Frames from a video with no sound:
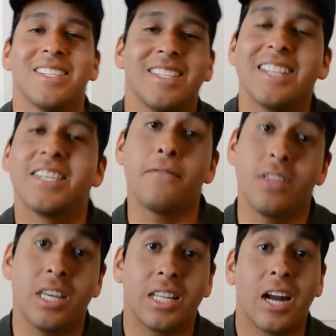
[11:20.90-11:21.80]
that's
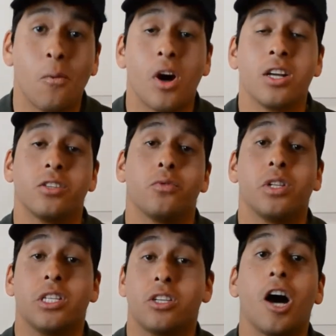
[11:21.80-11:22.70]
everything that I wanted to
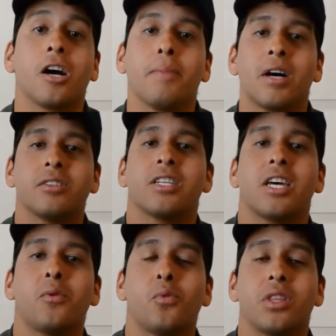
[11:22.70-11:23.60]
really talk about
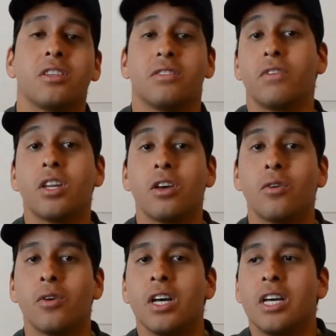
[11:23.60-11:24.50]
today with this
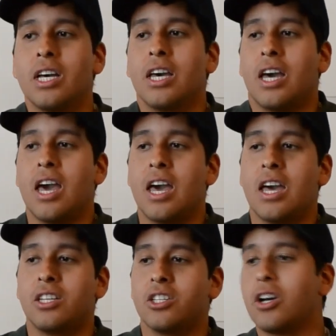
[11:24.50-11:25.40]
video,
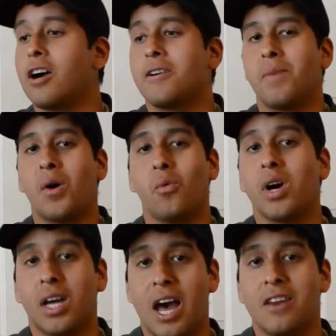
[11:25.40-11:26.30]
and just talking about
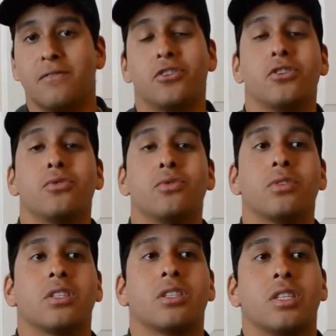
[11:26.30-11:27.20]
what kind of
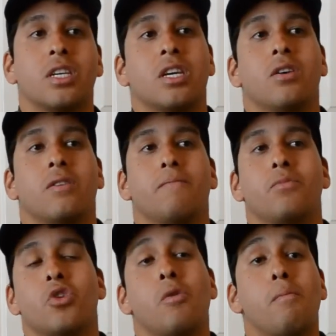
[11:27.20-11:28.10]
shoes
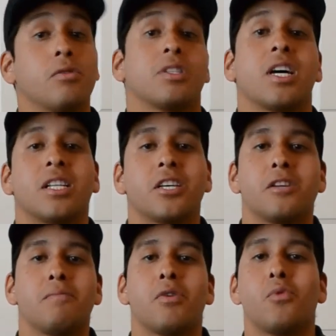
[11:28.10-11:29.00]
you're most likely
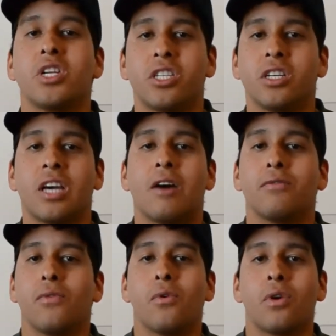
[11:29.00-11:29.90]
going to be reaching out
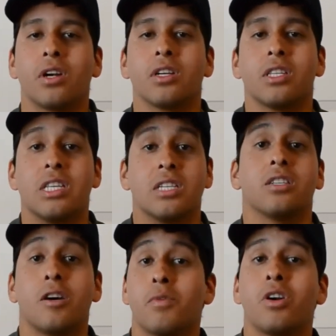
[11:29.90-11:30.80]
for this
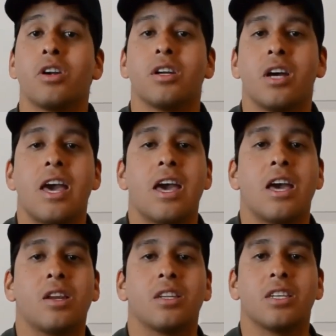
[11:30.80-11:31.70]
summer, and